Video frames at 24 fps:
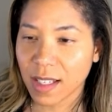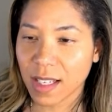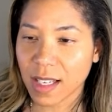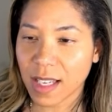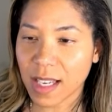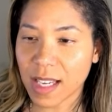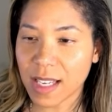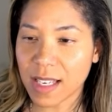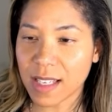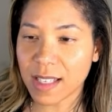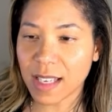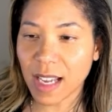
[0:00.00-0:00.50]

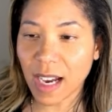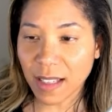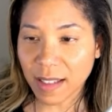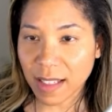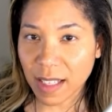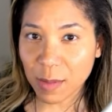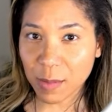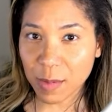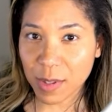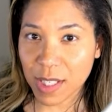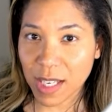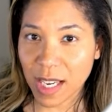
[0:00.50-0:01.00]
And now
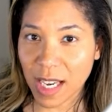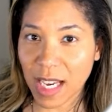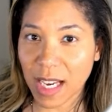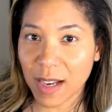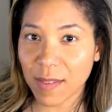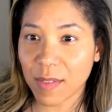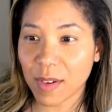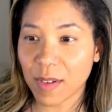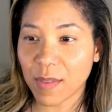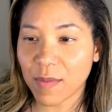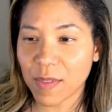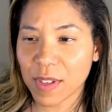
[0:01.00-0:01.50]
that we
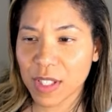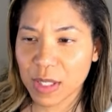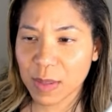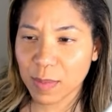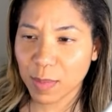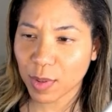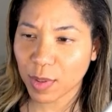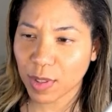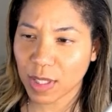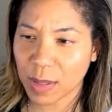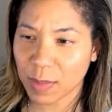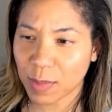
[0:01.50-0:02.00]
have a
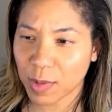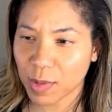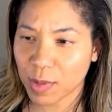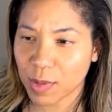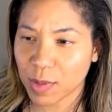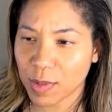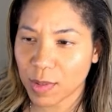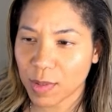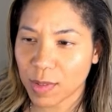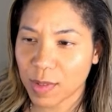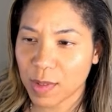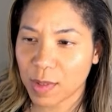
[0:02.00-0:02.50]
visible
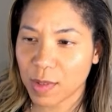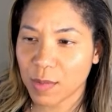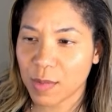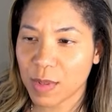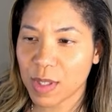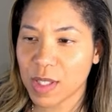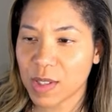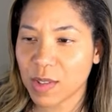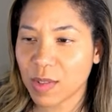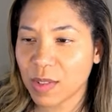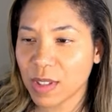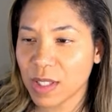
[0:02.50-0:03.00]
label, we
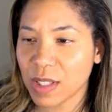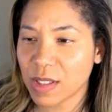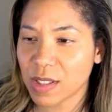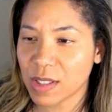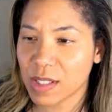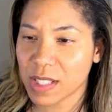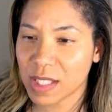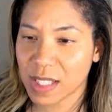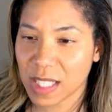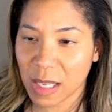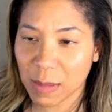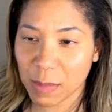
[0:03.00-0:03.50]
still need to
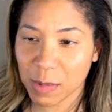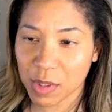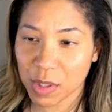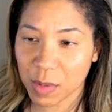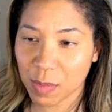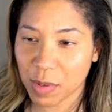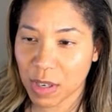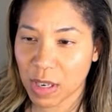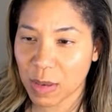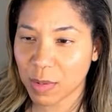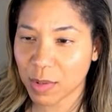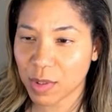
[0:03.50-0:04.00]
establish a
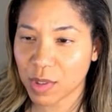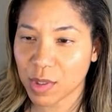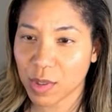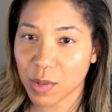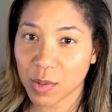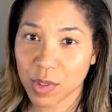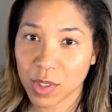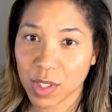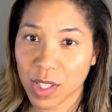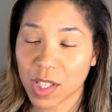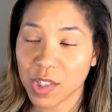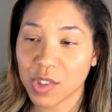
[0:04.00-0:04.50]
proper
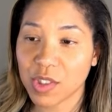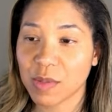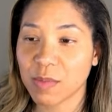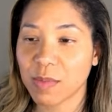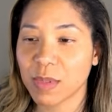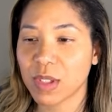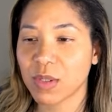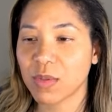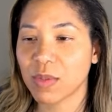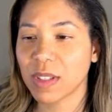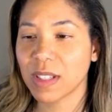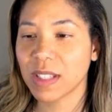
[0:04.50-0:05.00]
association
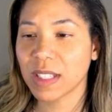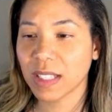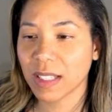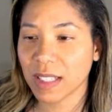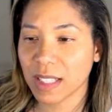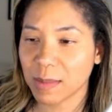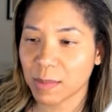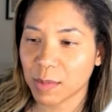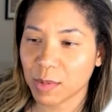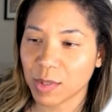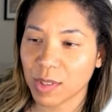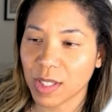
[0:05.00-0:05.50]
between the
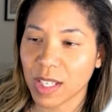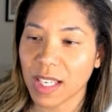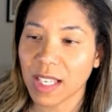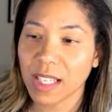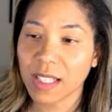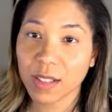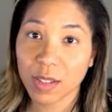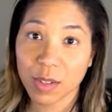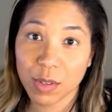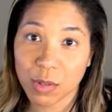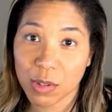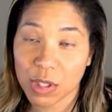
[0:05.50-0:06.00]
label
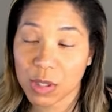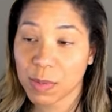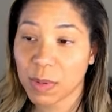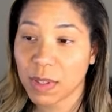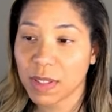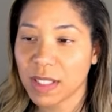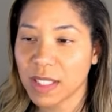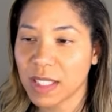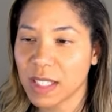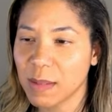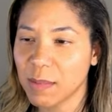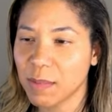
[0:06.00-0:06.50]
and the
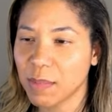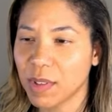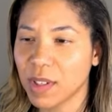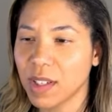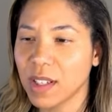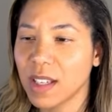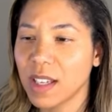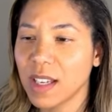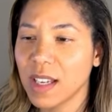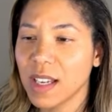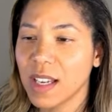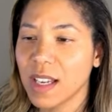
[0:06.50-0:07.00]
corresponding input.
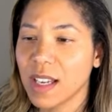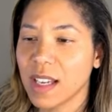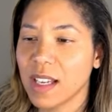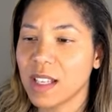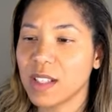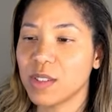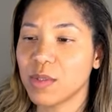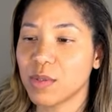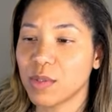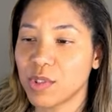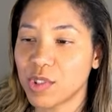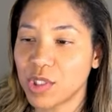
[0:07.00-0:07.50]

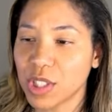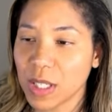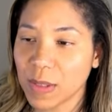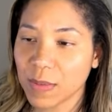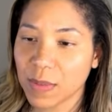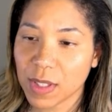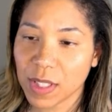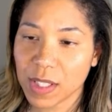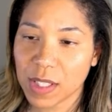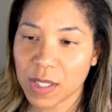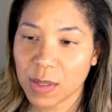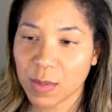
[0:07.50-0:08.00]
And to achieve
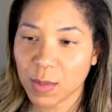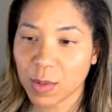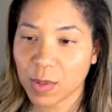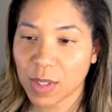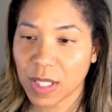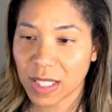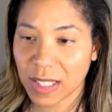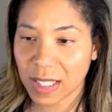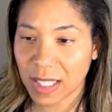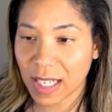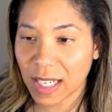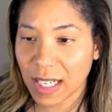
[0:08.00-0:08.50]
this, we'll
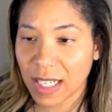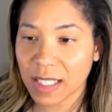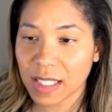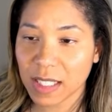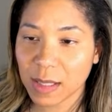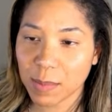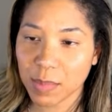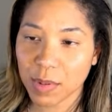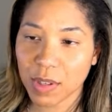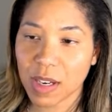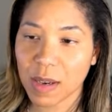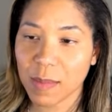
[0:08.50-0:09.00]
take the ID
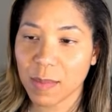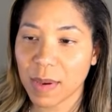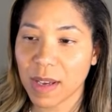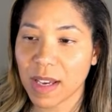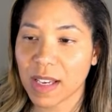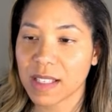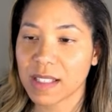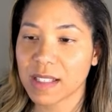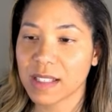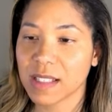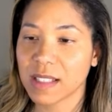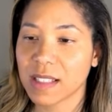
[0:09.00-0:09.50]
prop
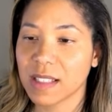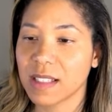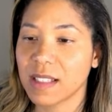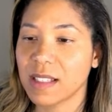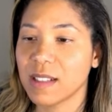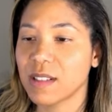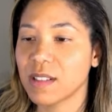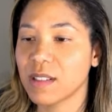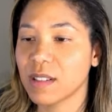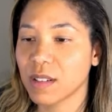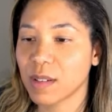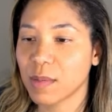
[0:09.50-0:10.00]
passed
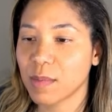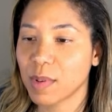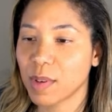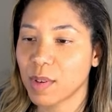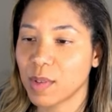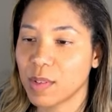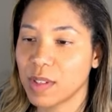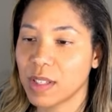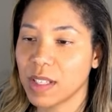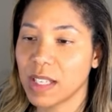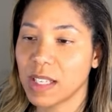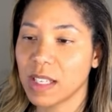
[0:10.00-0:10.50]
into the
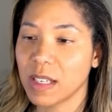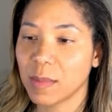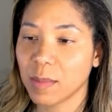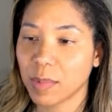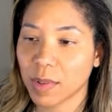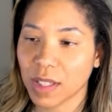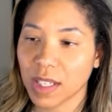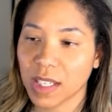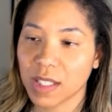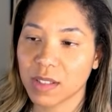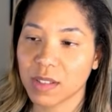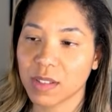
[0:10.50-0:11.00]
component and
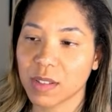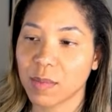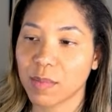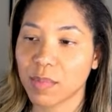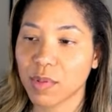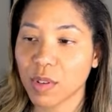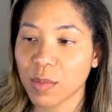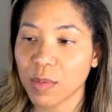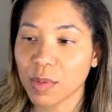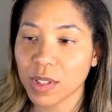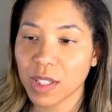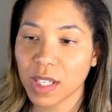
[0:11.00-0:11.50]
apply it to the
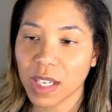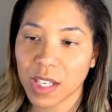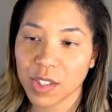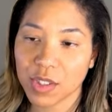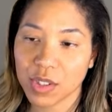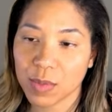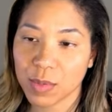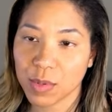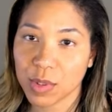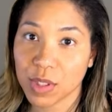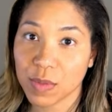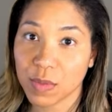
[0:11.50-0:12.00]
appropriate
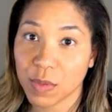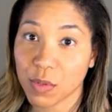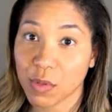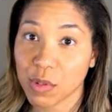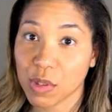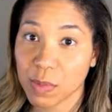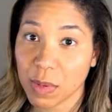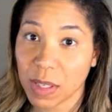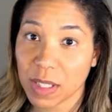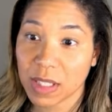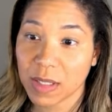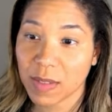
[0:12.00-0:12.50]
attributes for the
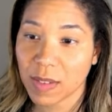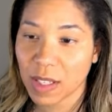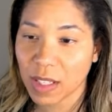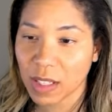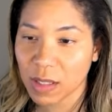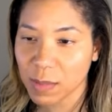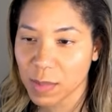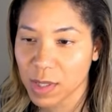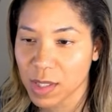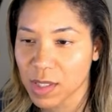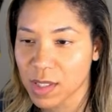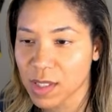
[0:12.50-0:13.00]
respective
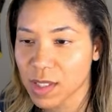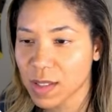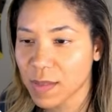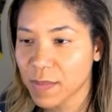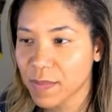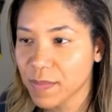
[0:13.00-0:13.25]
elements.